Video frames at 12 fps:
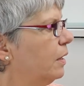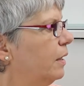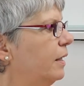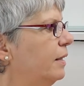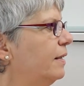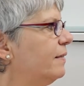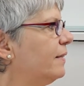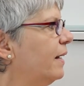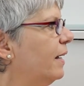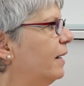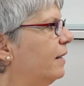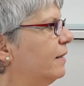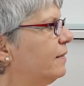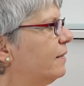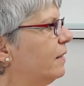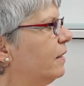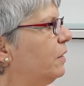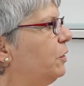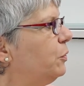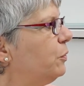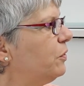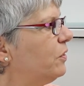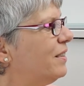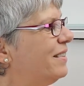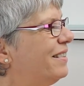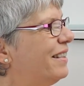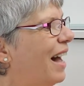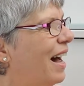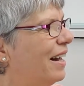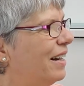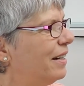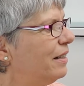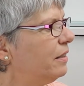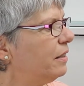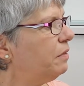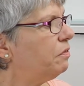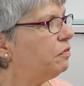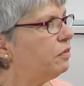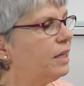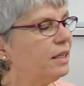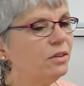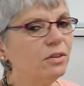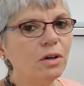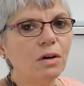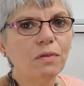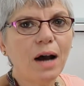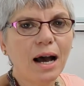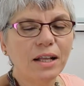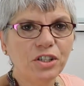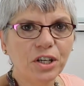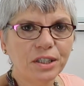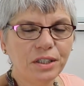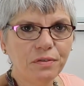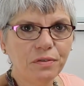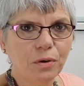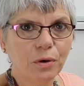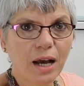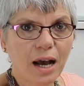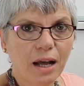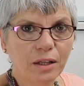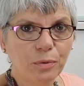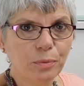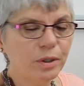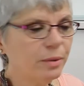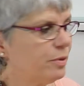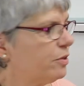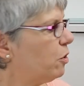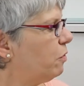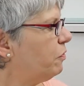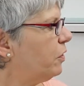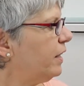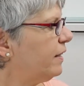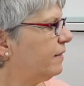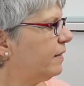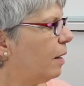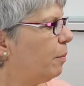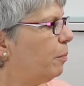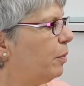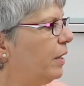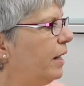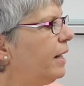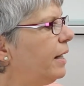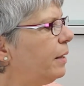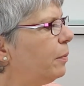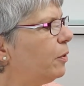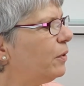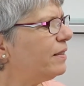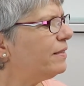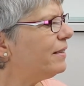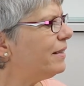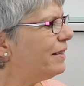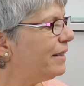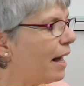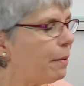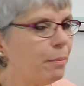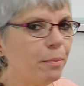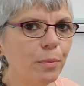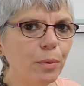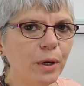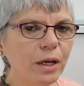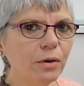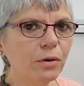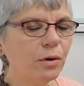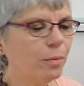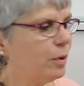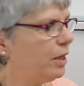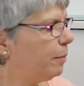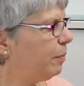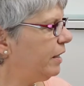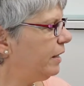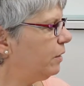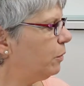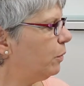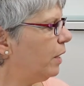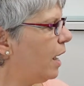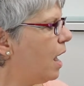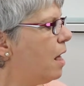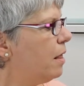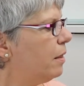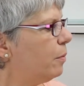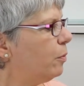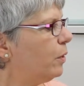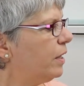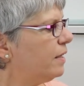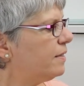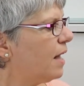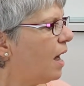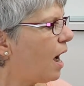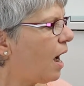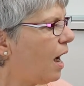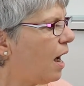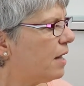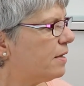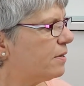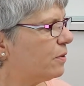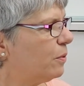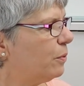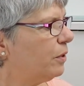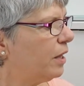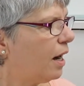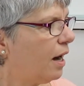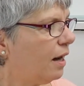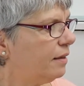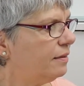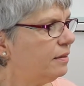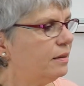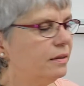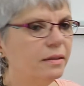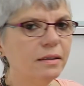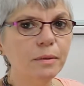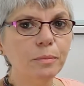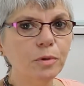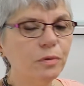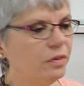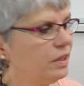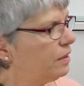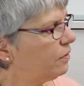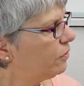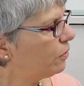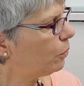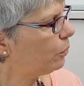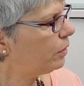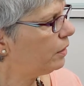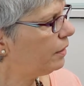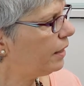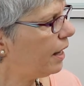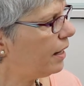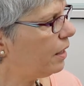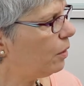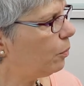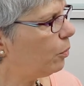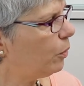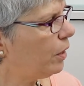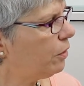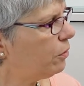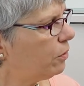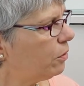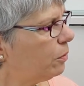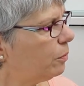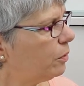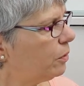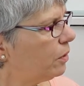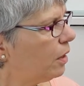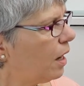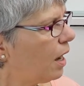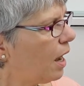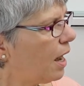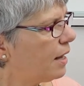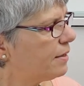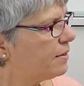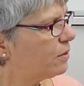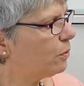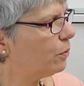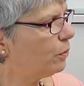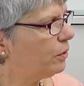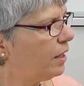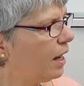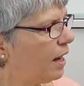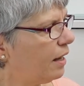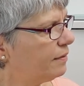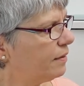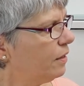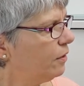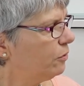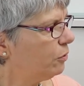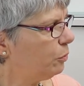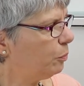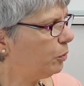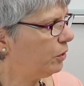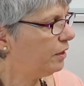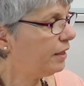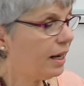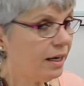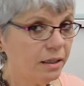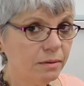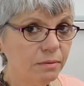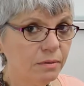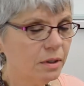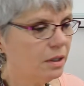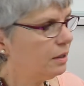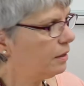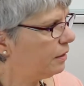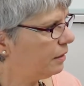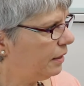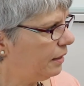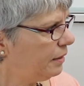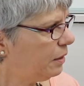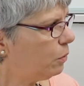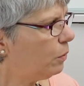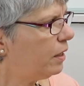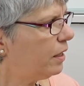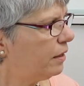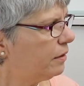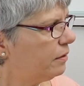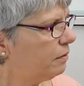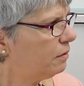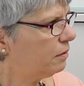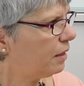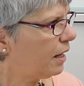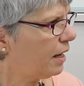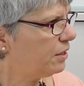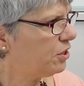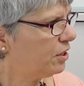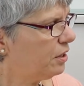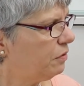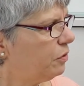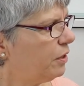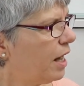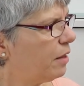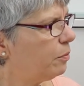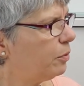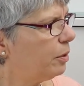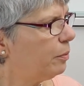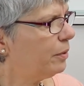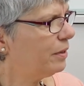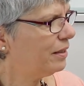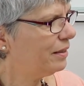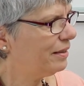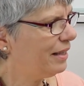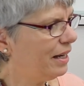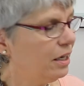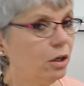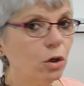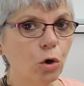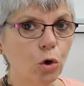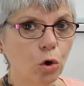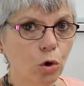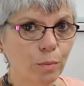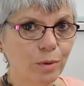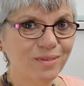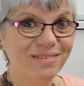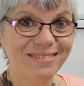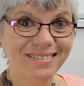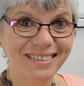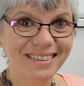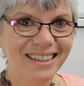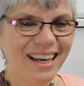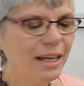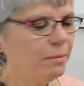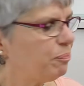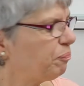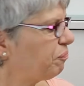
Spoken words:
In this case, use tan in front of adjective or adverb. So, for example, el libro es tan bueno como la película. The book is as good as the movie. So, tan bueno como, as good as. So you put tan, then the word, adjective or adverb, then como. Okay?